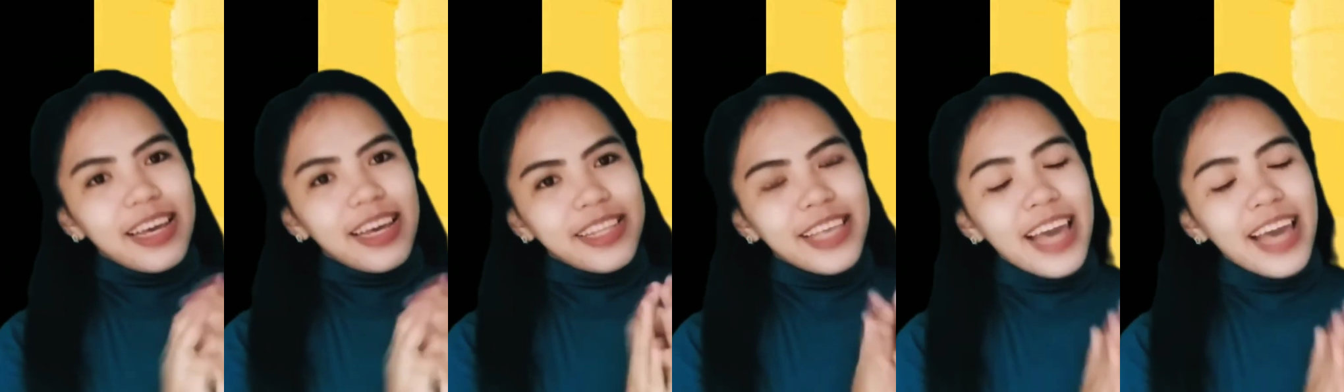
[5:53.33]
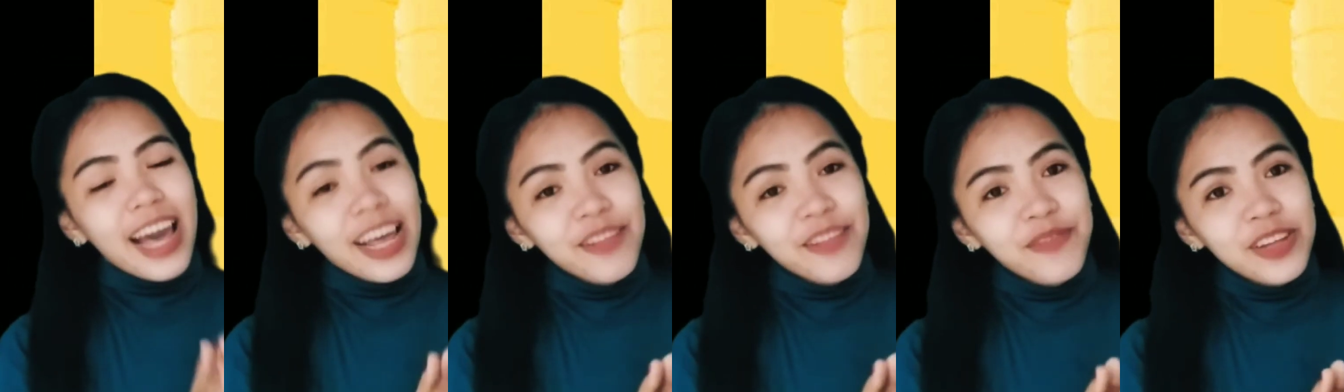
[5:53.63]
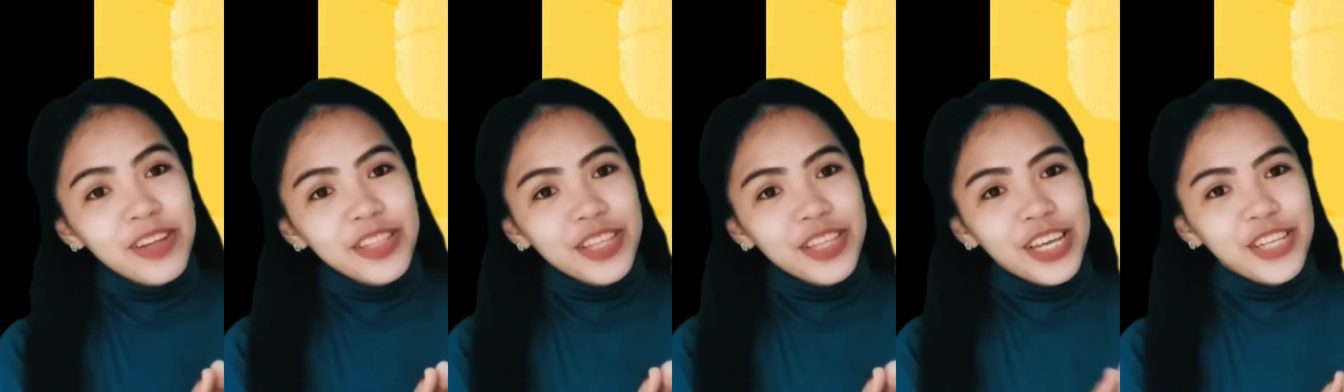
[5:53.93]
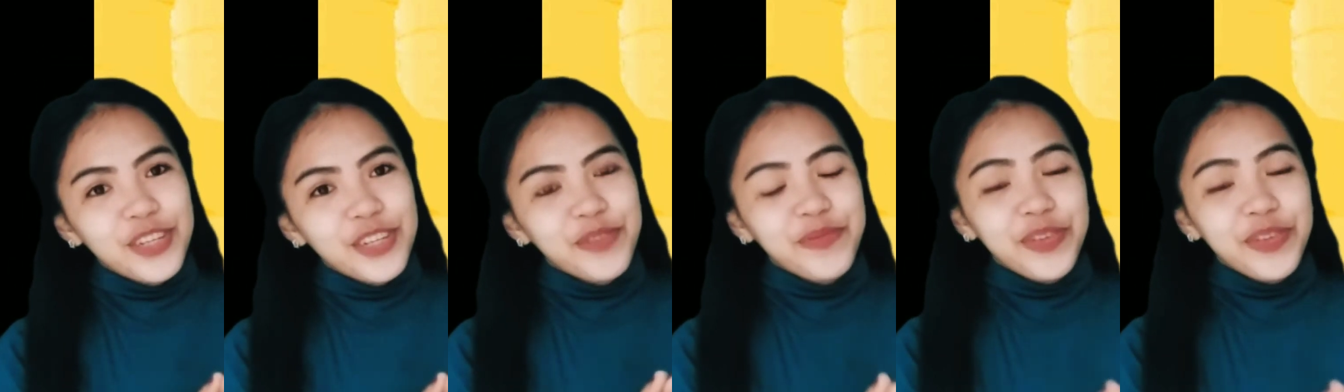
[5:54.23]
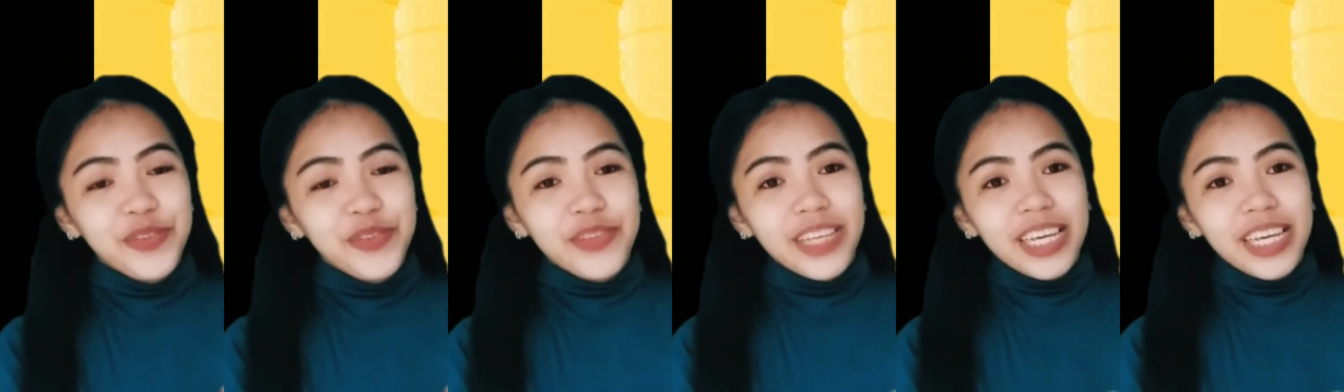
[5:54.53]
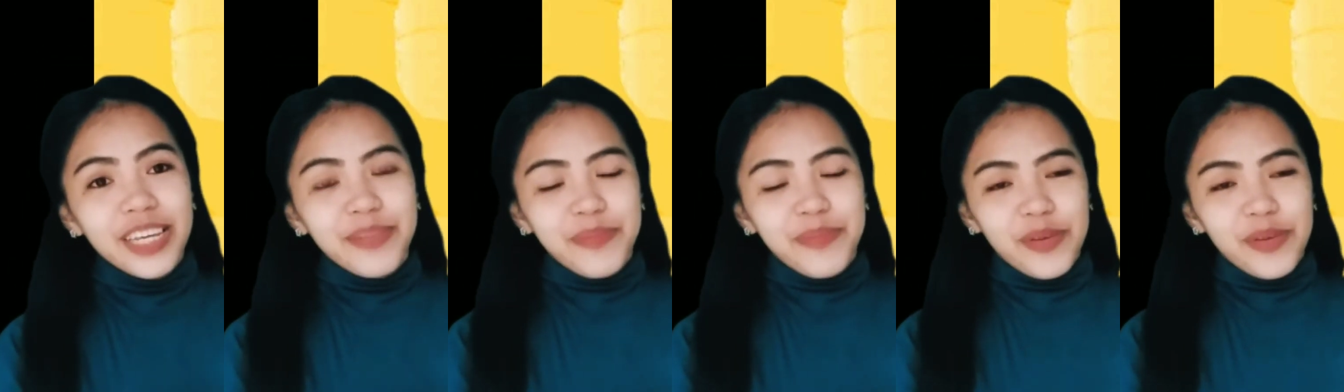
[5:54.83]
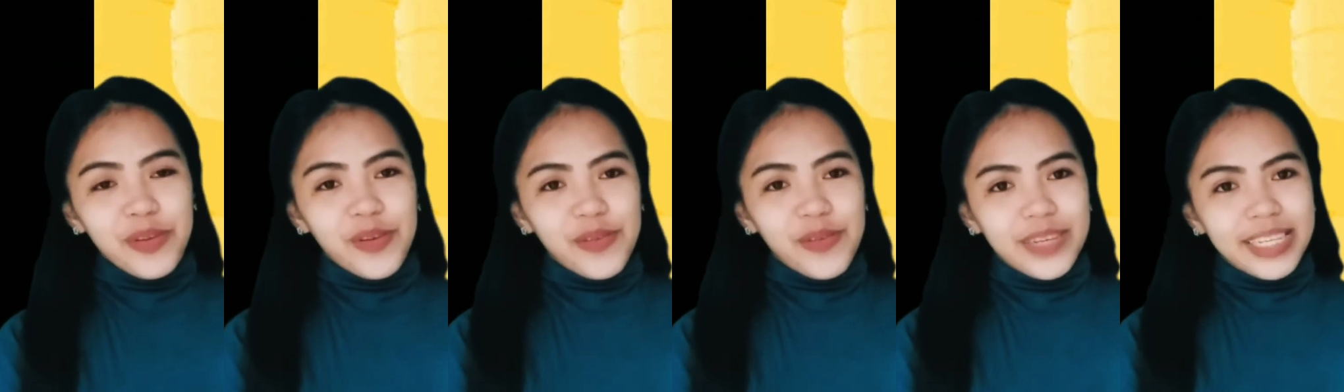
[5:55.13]
The advantage of using
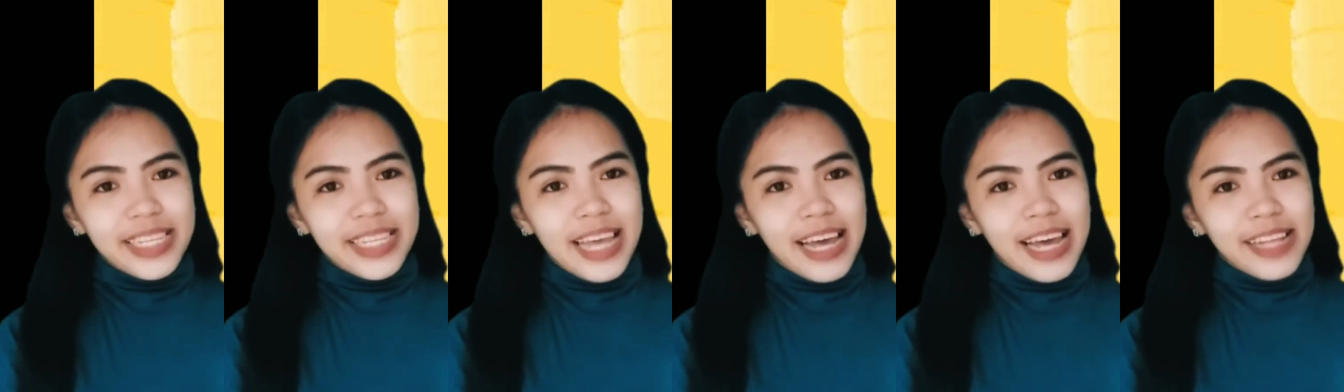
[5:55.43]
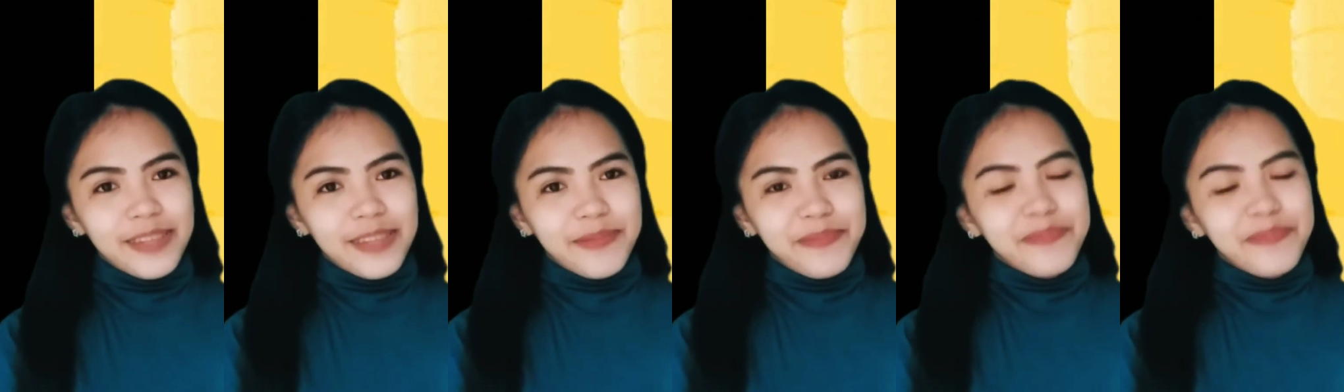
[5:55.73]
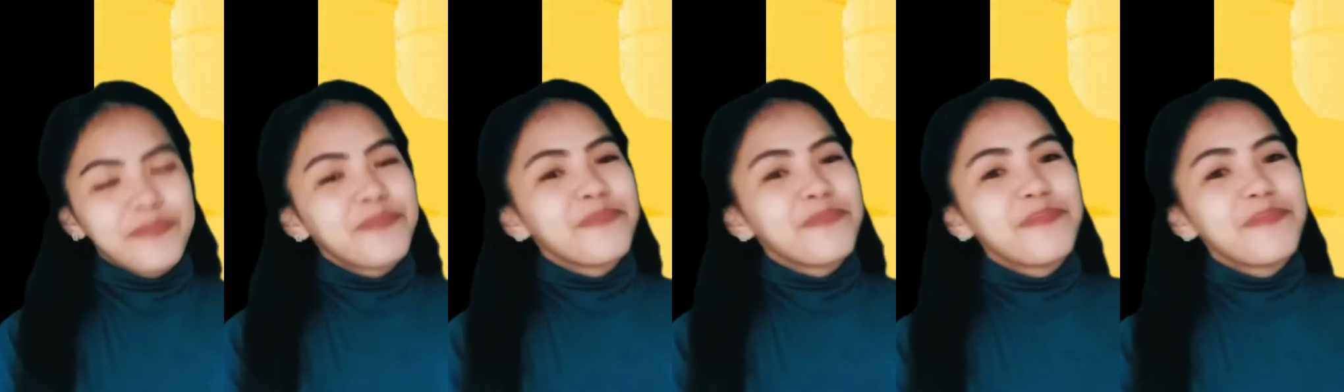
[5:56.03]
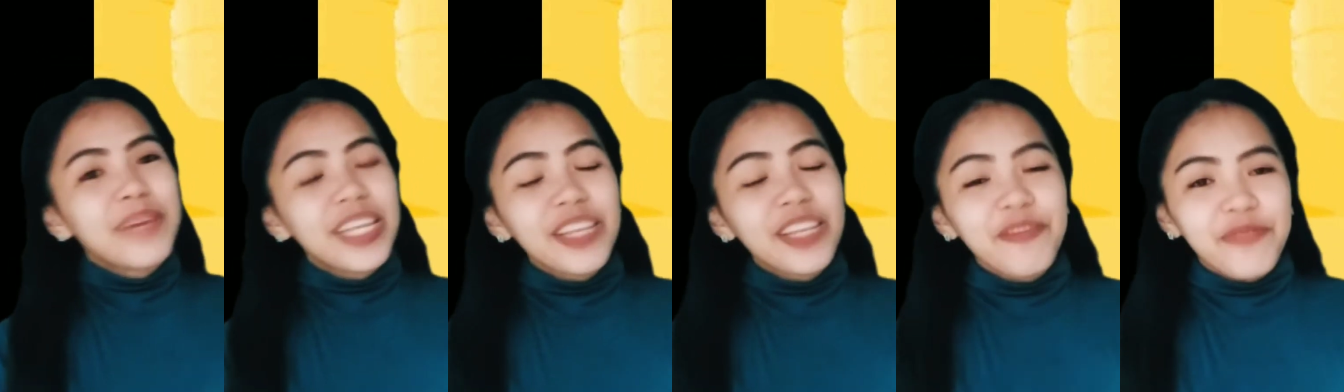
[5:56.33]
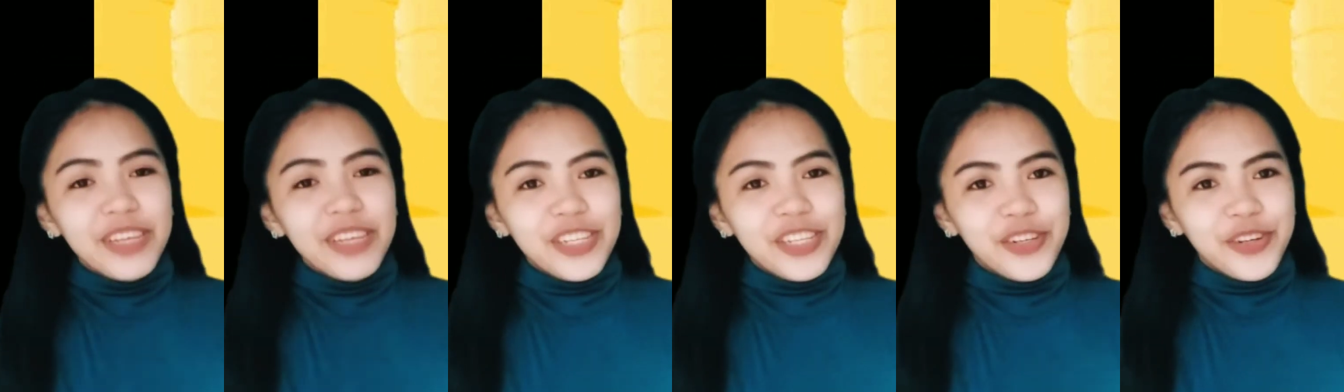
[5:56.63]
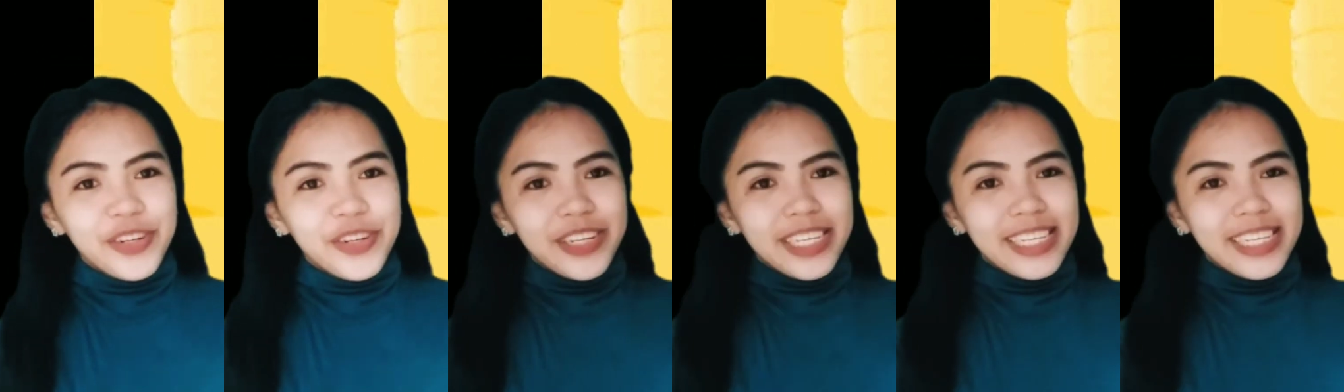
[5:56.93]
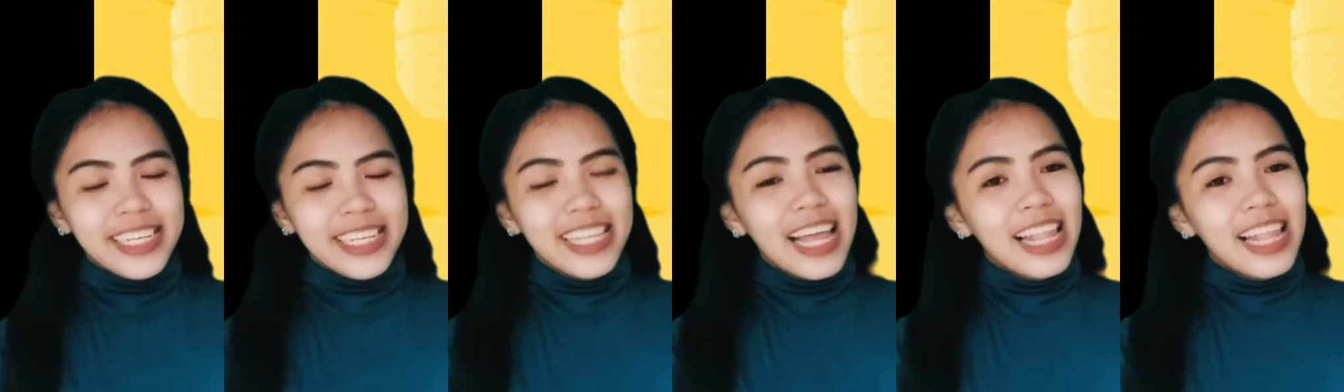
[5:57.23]
Edmodo is that many features
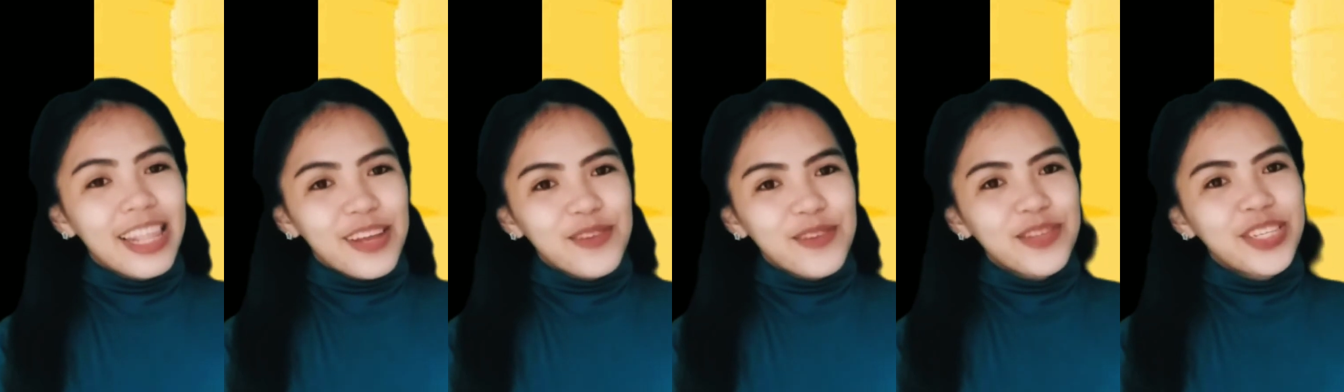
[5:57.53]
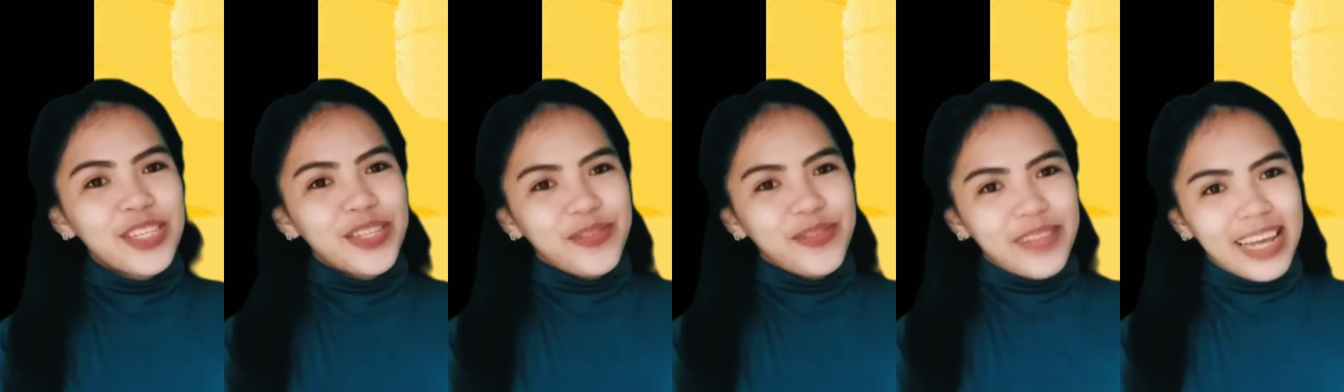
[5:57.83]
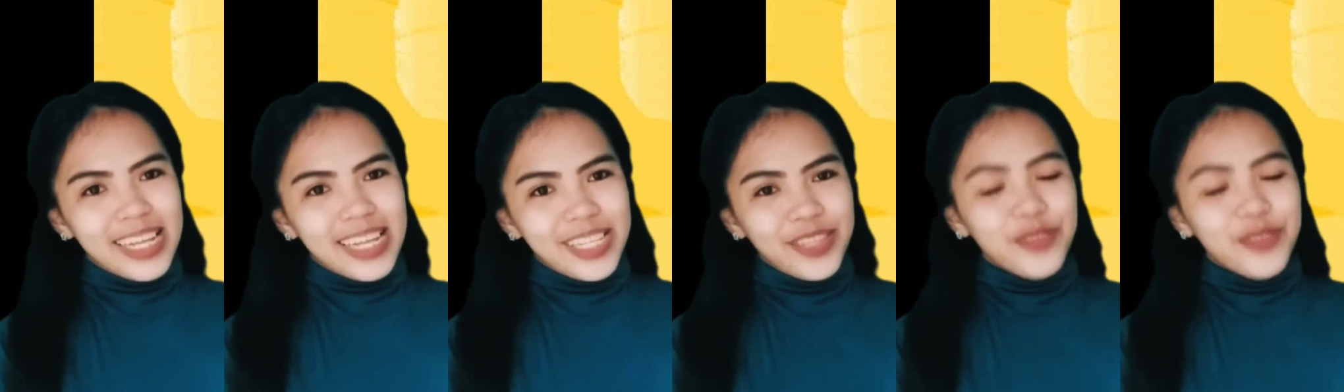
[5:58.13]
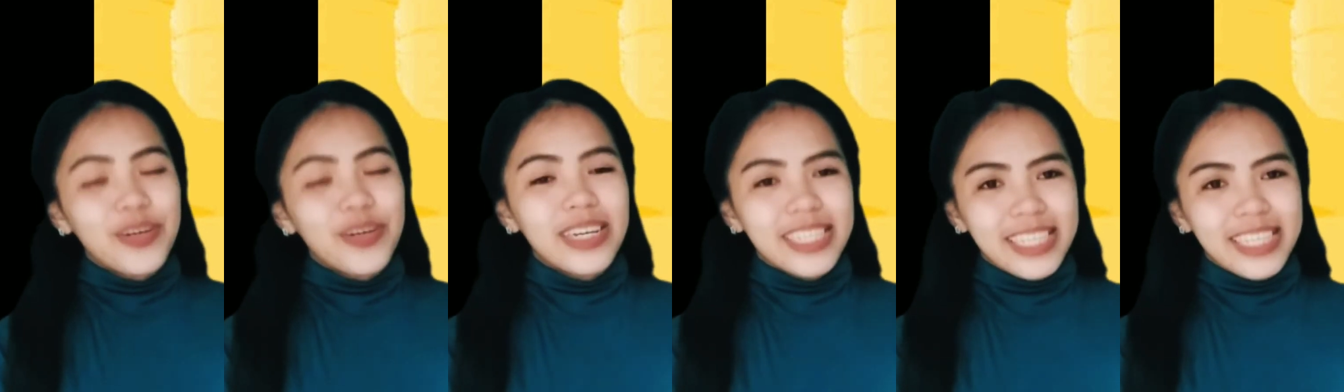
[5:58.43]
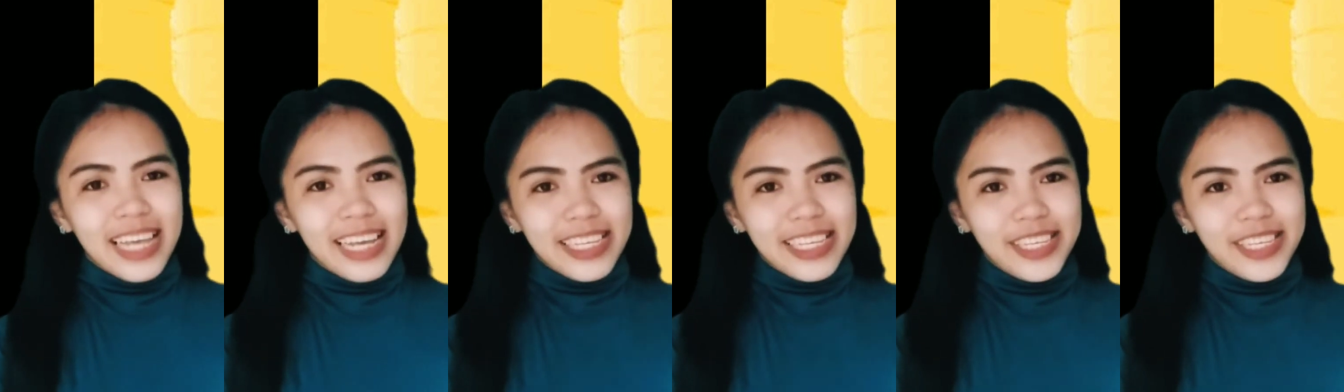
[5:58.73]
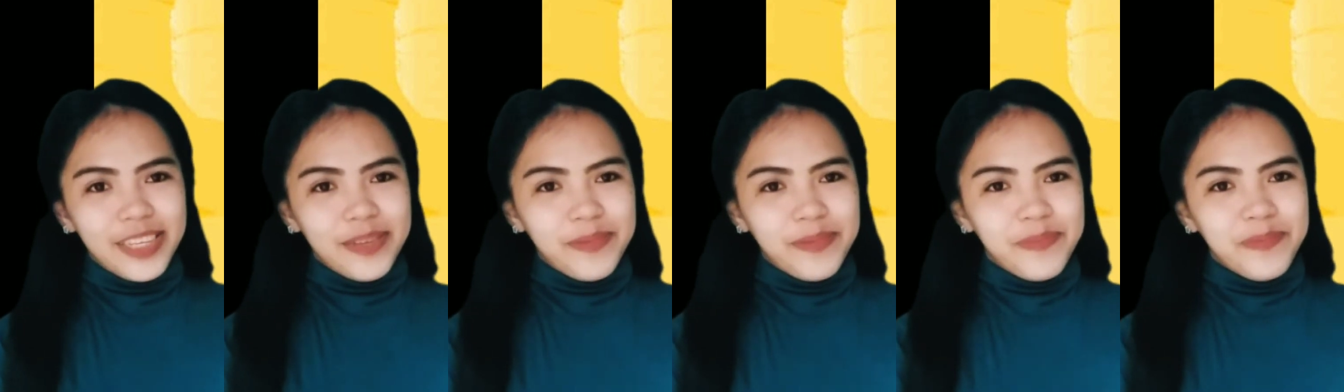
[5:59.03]
that allow students to access.